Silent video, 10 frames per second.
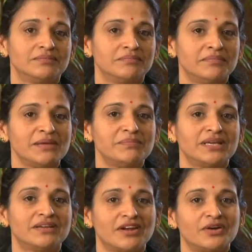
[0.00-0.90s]
My
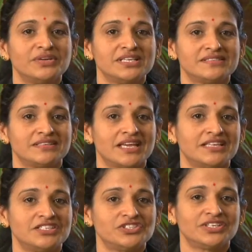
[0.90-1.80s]
background is a
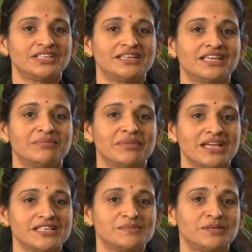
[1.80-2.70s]
dietitian and my
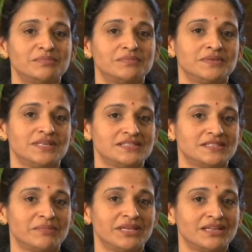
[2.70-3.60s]
husband
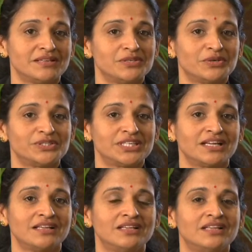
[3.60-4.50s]
is a medical
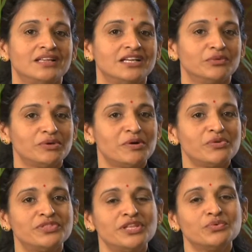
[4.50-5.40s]
doctor. We
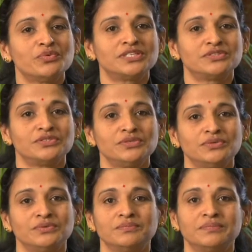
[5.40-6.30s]
both knew what to
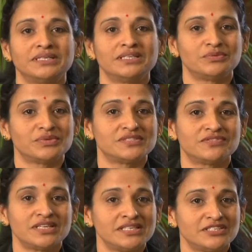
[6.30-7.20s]
do, but it
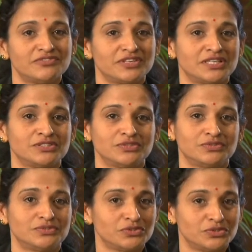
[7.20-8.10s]
was really difficult to,
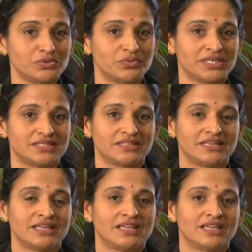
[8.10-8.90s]
to do it.